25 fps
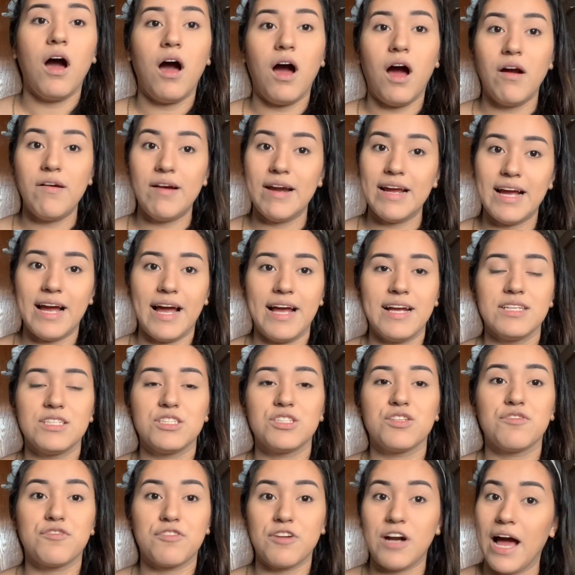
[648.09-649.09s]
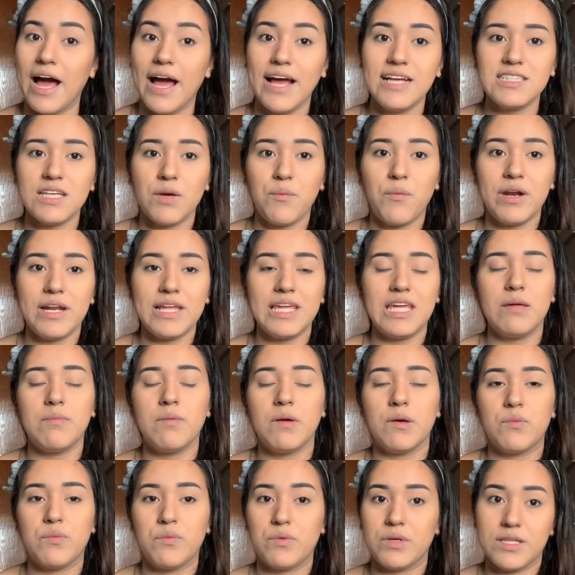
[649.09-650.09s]
Alright guys, so for eyes, I want to keep
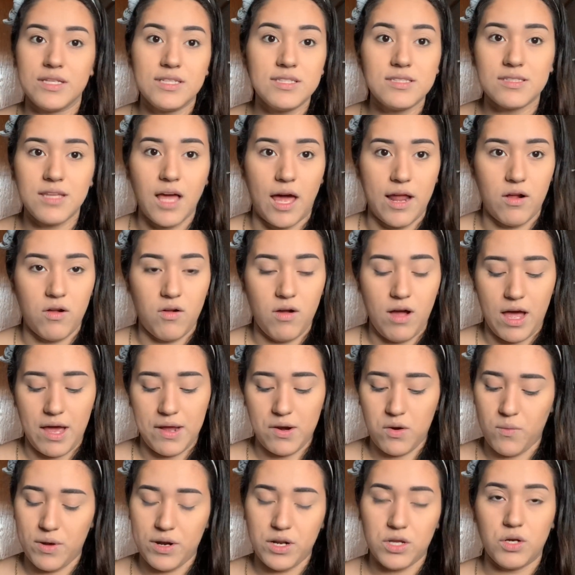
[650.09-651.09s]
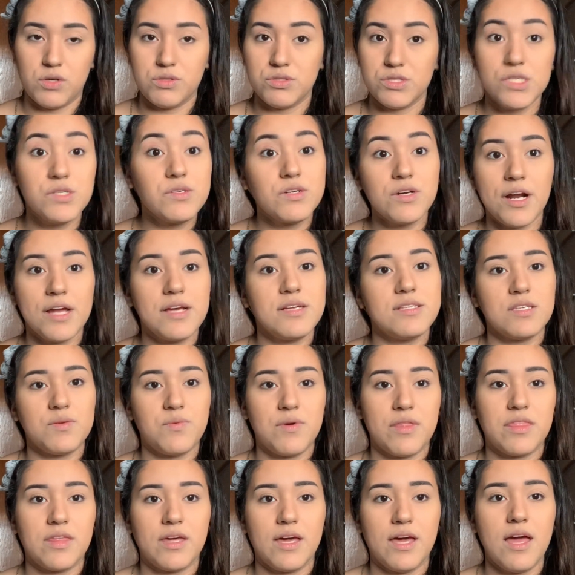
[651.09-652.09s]
it really subtle. I don't want to go too crazy
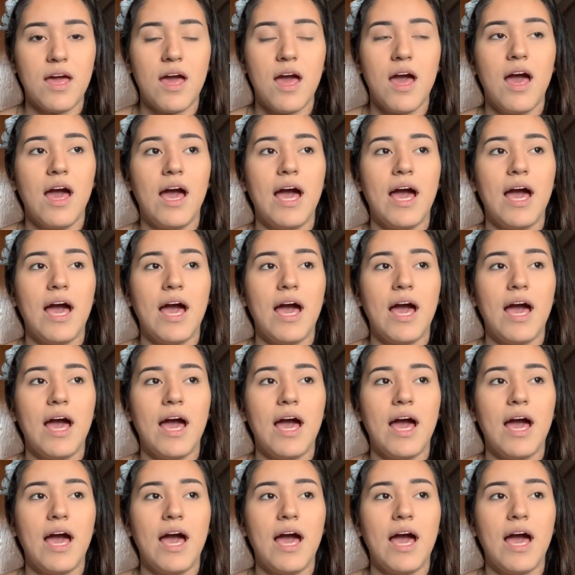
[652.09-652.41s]
with it.